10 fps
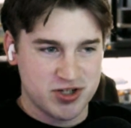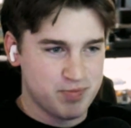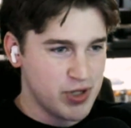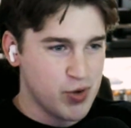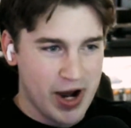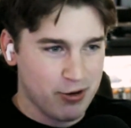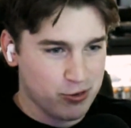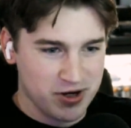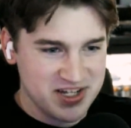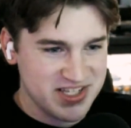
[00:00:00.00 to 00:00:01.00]
spew out
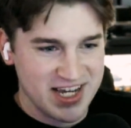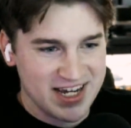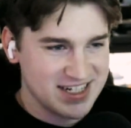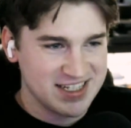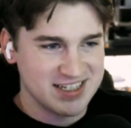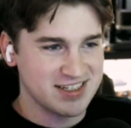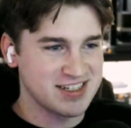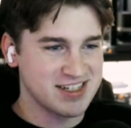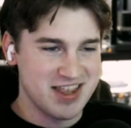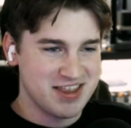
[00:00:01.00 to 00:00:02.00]
crazy
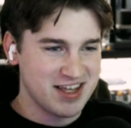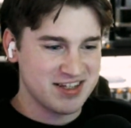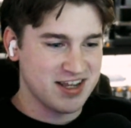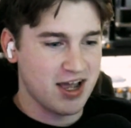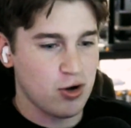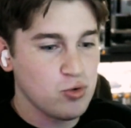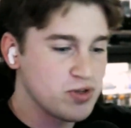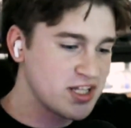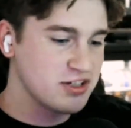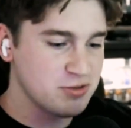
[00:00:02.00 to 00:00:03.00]
ideas, and that they say, "Oh,
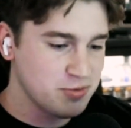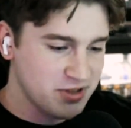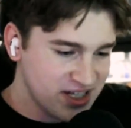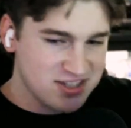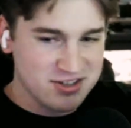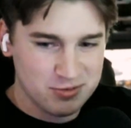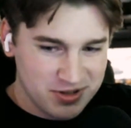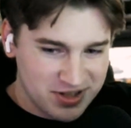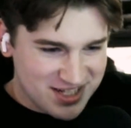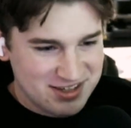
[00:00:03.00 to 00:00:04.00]
that's a good one. That's a good
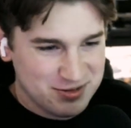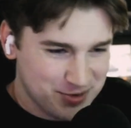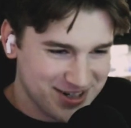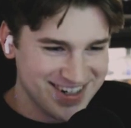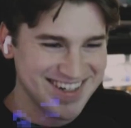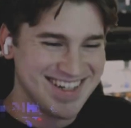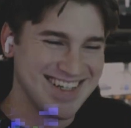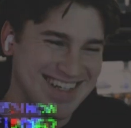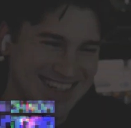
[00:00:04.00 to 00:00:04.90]
one. That's a good one."